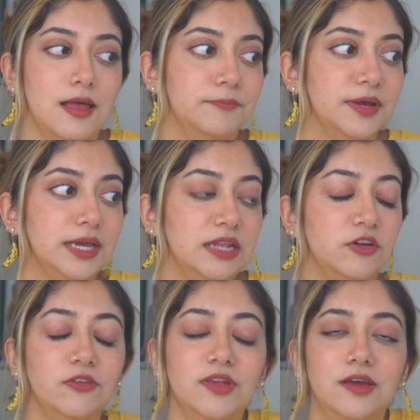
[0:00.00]
but it
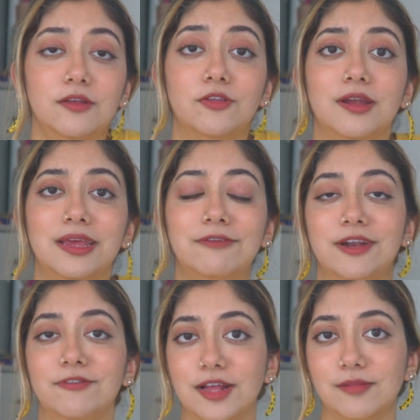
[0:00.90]
turns out it's not even
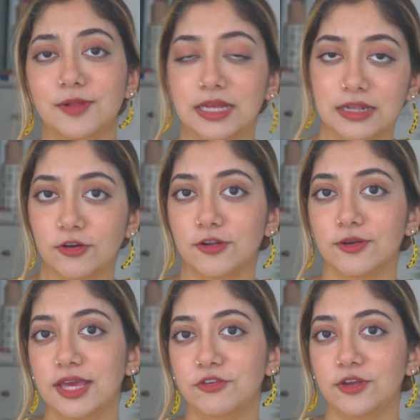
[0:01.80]
available in your
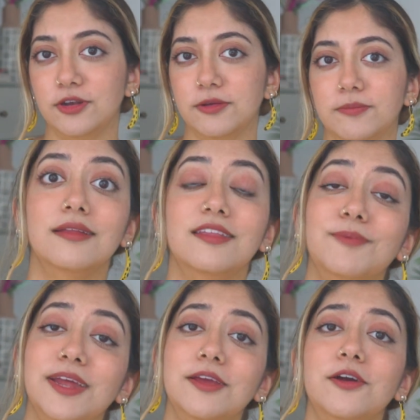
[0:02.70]
location.
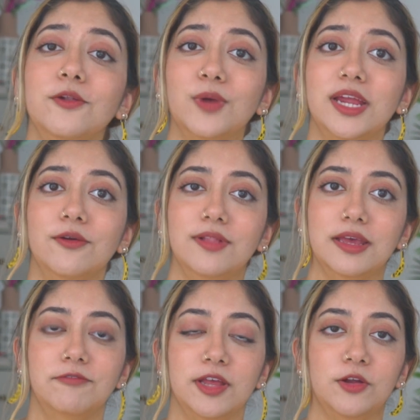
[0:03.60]
Depending on where you
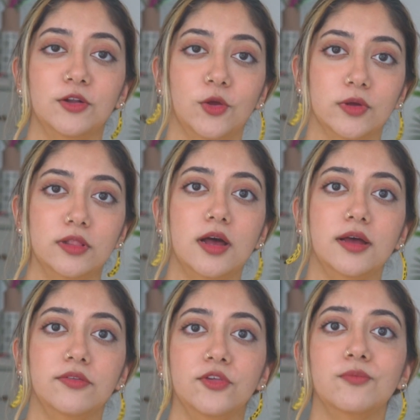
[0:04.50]
live and your local
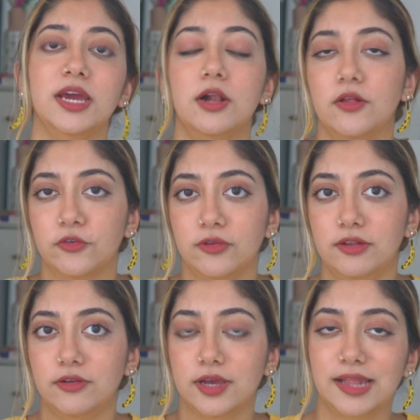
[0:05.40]
laws, you might also
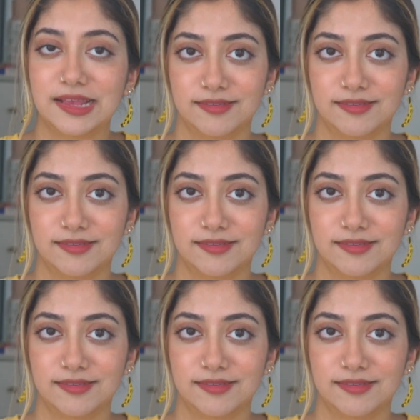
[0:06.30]
need to collect